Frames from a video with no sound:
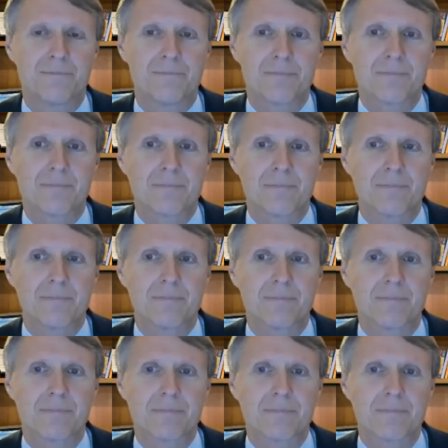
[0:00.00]

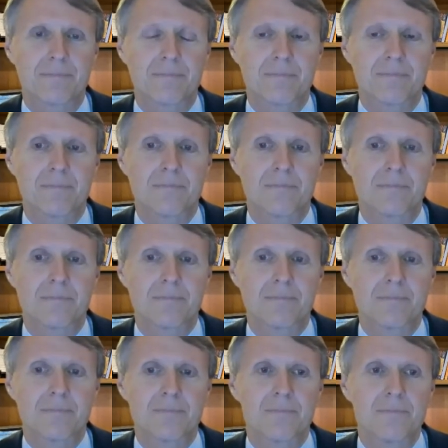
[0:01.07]

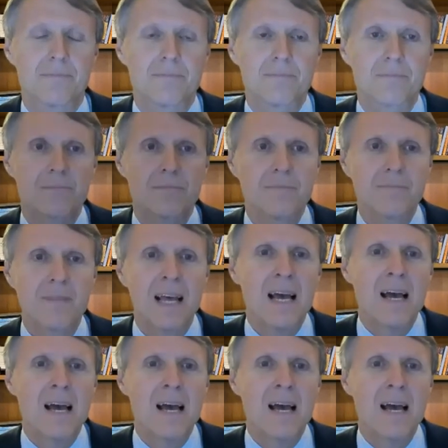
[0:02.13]
Nobody speaks.